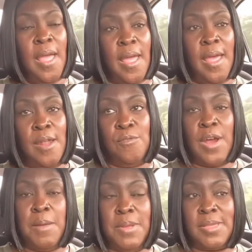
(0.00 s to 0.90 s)
And
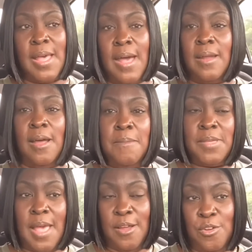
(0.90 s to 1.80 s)
Raymondtacular.
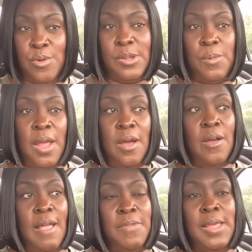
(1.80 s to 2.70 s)
I'm tagging you as
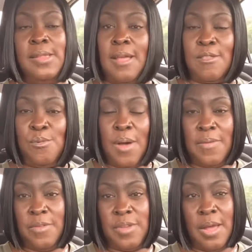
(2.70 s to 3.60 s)
well. And these are two
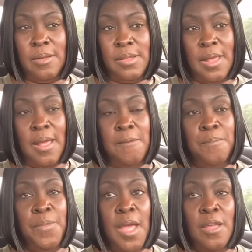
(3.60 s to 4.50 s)
other channels that
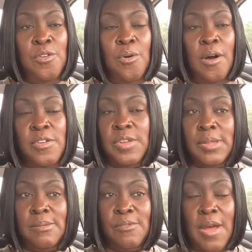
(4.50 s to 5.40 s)
you all should
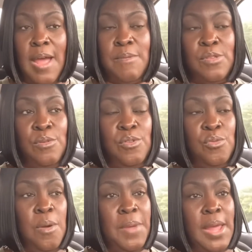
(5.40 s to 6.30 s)
subscribe to.
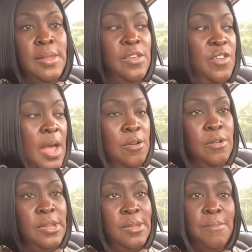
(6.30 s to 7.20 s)
Two amazing
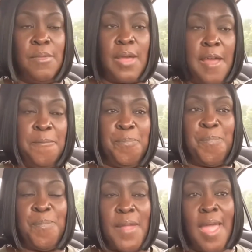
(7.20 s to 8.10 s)
channels. Okay?
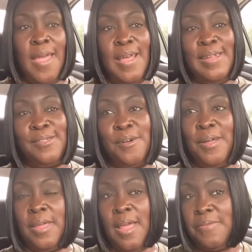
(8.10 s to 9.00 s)
So
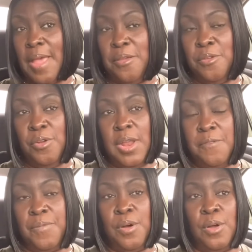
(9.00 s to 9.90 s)
again, thank you,
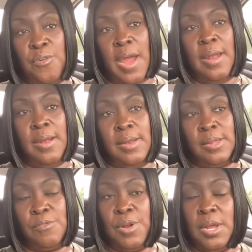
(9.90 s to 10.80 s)
Unique, for creating
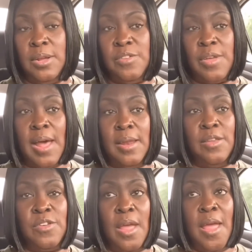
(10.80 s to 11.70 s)
this a really good
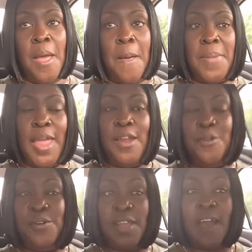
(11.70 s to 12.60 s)
challenge. But
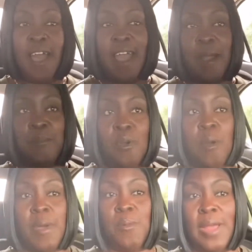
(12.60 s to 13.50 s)
anywho, y'all, I'm
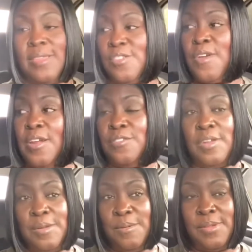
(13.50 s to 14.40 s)
on my way to Trader
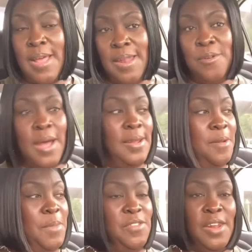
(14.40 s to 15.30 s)
Joe's. I know I
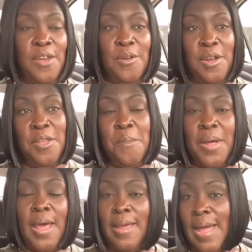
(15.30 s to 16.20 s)
didn't mention that earlier,
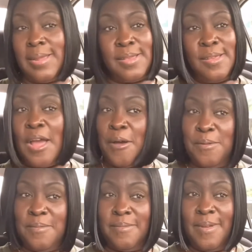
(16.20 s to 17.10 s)
but I got to
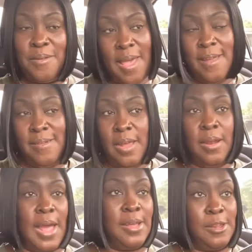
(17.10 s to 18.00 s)
go. Okay, it
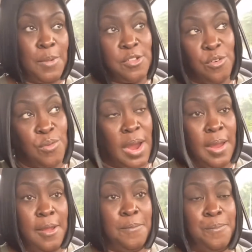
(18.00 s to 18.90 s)
looks like it's about to
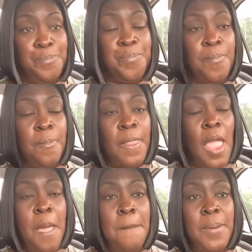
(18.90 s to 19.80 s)
rain.
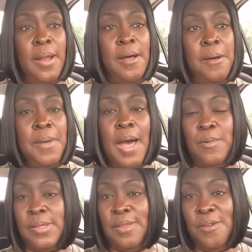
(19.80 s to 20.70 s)
But um, I
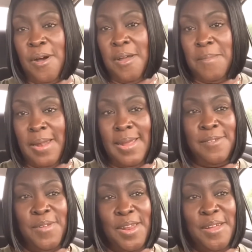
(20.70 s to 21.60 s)
will see y'all in my
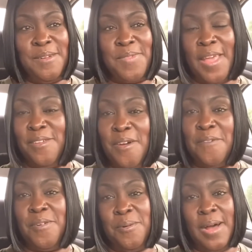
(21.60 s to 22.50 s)
next video. Thank
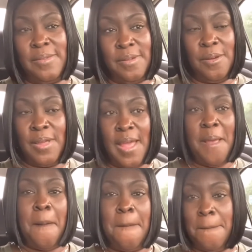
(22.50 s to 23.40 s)
y'all for watching, okay?